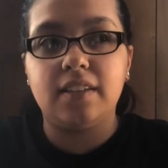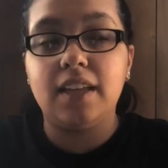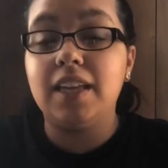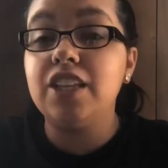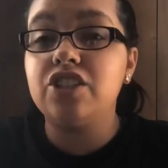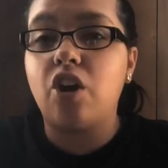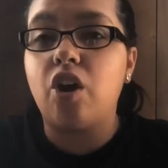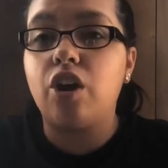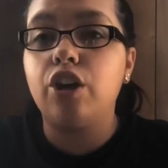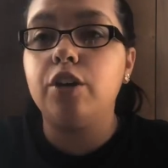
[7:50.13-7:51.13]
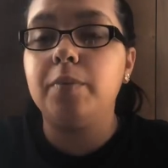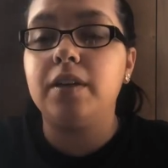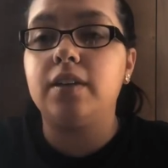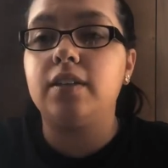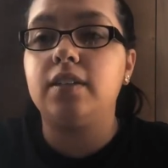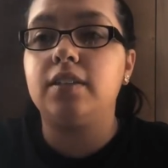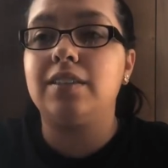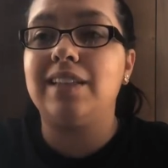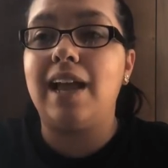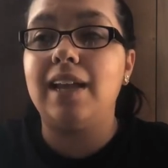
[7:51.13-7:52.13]
It gets hard because
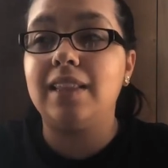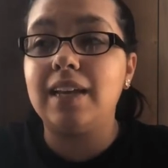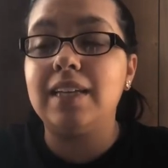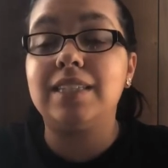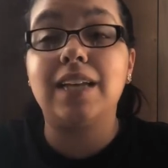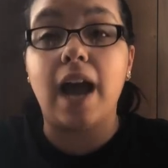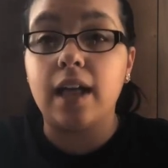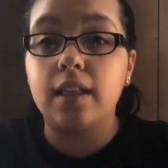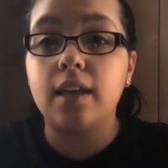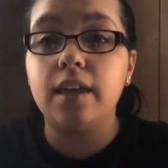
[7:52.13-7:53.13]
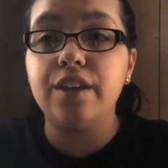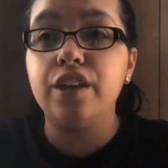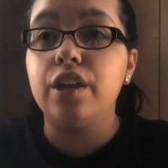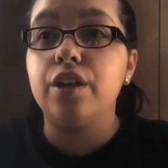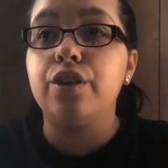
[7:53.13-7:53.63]
Lila is colicky,